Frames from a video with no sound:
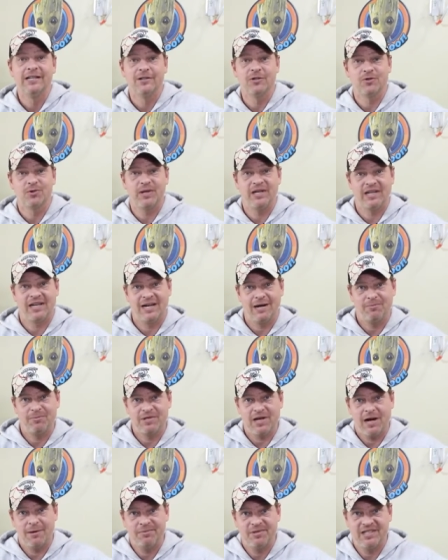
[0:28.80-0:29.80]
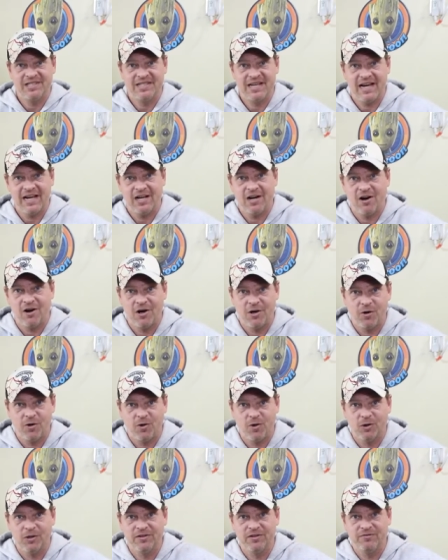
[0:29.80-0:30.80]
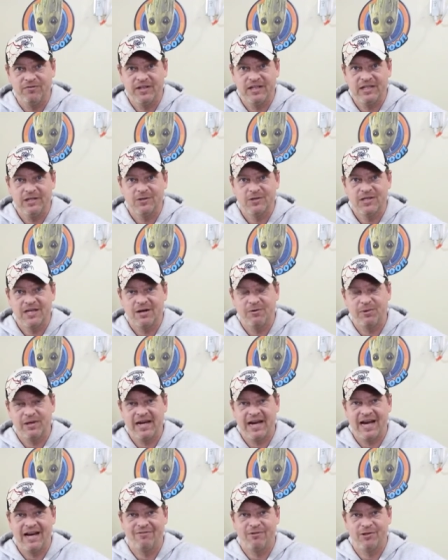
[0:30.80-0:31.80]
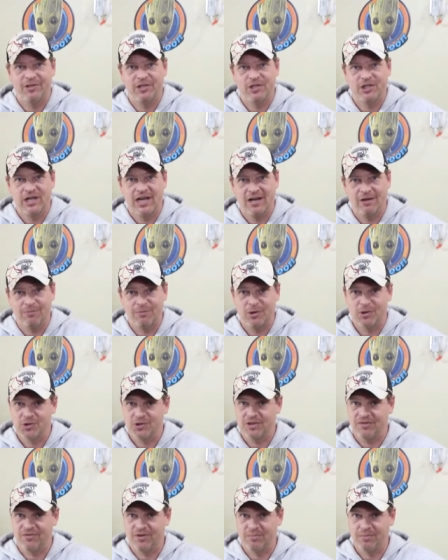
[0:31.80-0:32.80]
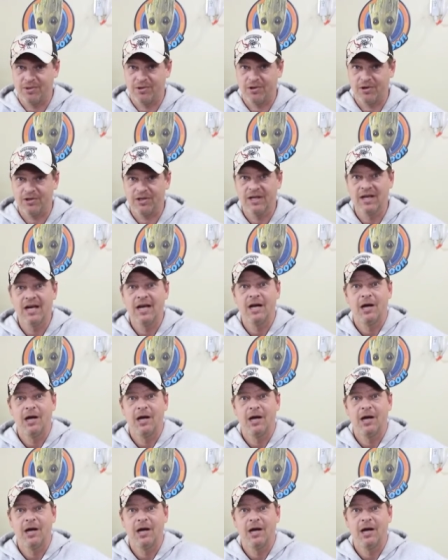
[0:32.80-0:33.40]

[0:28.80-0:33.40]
This way you're kept up to date on all of the videos that we have on the channel, mostly from Paul,